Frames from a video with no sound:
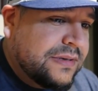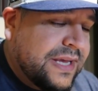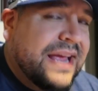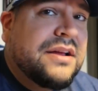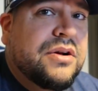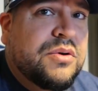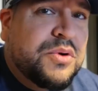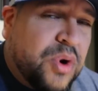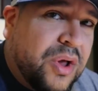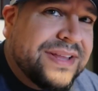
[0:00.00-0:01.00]
Can't go
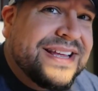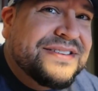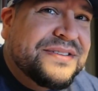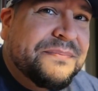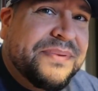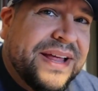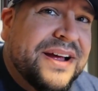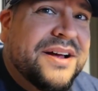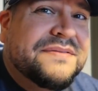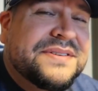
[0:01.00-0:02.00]
crawling into the
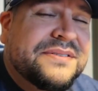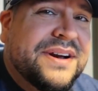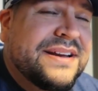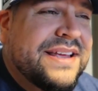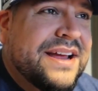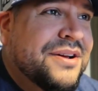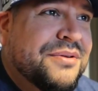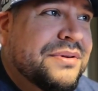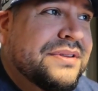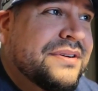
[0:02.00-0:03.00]
playoffs. All right, can't
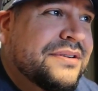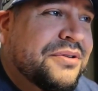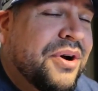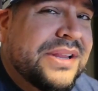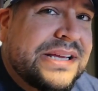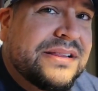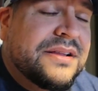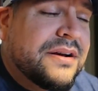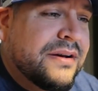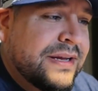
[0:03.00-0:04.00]
go in there crawling in
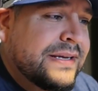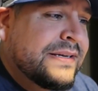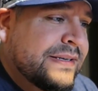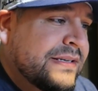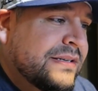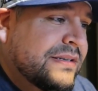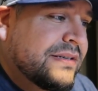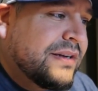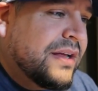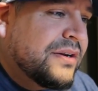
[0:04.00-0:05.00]
there.
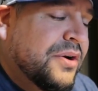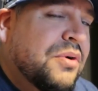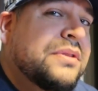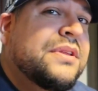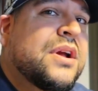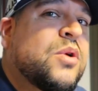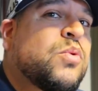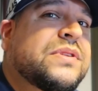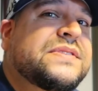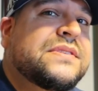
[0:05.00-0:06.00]
Gotta go in there
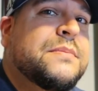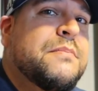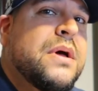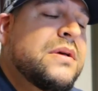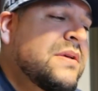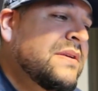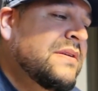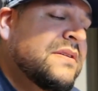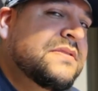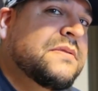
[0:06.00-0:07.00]
with some
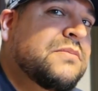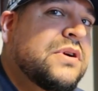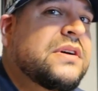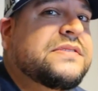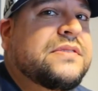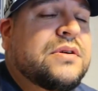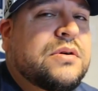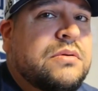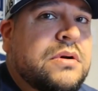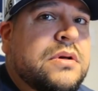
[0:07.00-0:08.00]

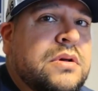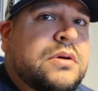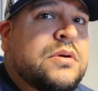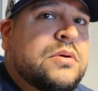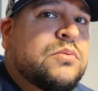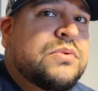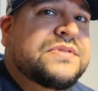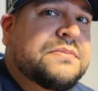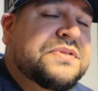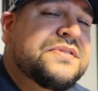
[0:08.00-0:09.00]
gusto,
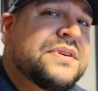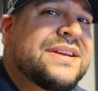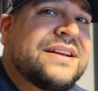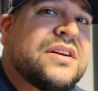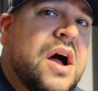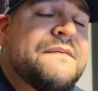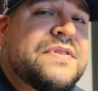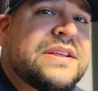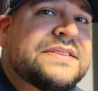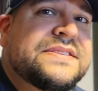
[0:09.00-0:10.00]
with some strength and
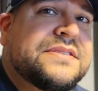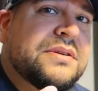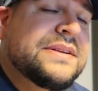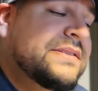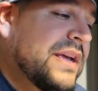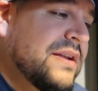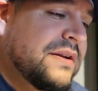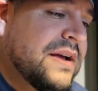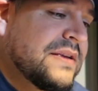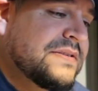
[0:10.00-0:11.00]
confidence. So let's get
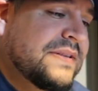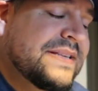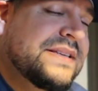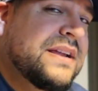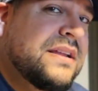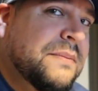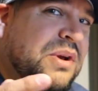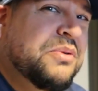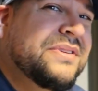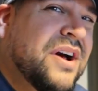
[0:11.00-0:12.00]
it, guys. Let me
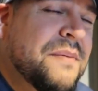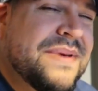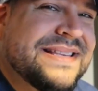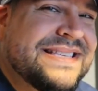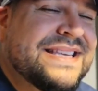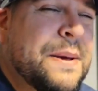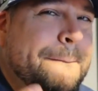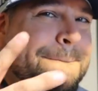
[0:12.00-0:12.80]
know in the comments.